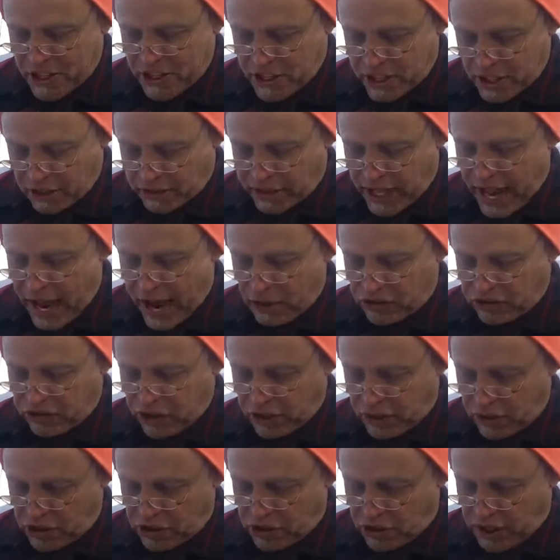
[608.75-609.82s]
Still now,
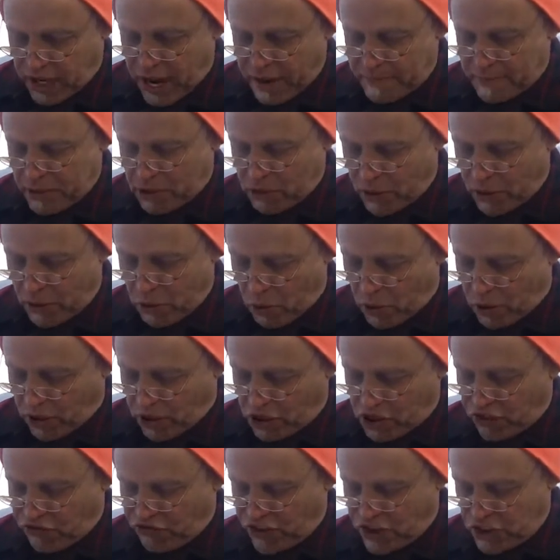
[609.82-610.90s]
secrets are kept between
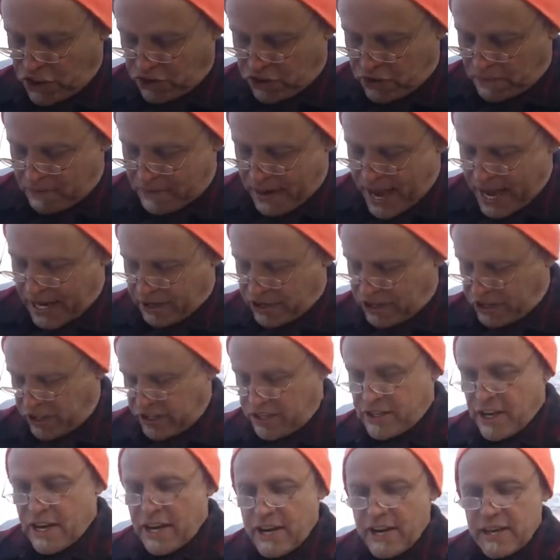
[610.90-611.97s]
workers, officials, and managers.
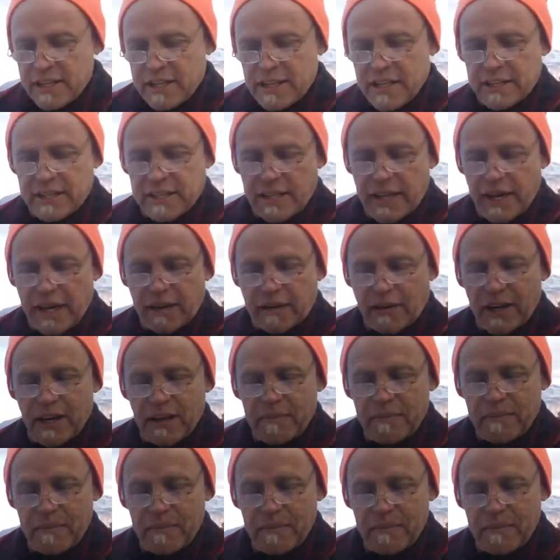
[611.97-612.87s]
The secret